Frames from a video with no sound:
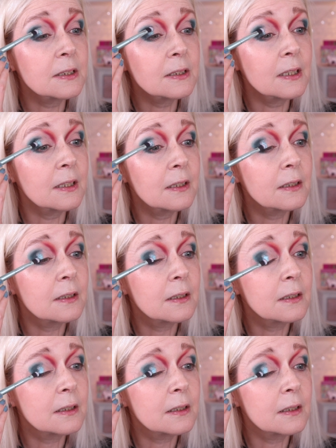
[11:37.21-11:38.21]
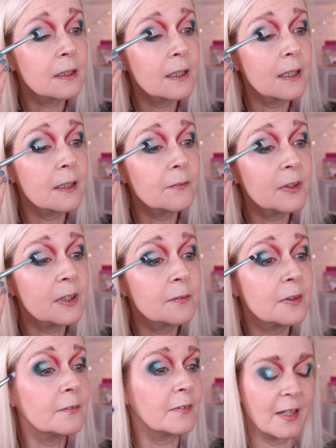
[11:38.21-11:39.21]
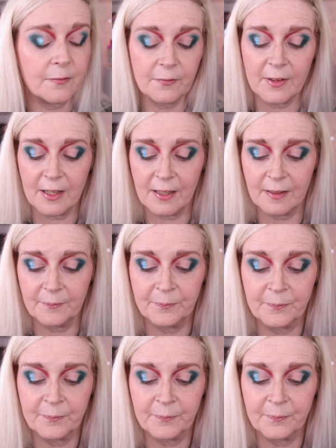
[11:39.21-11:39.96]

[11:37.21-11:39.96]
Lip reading: in that area we've left there,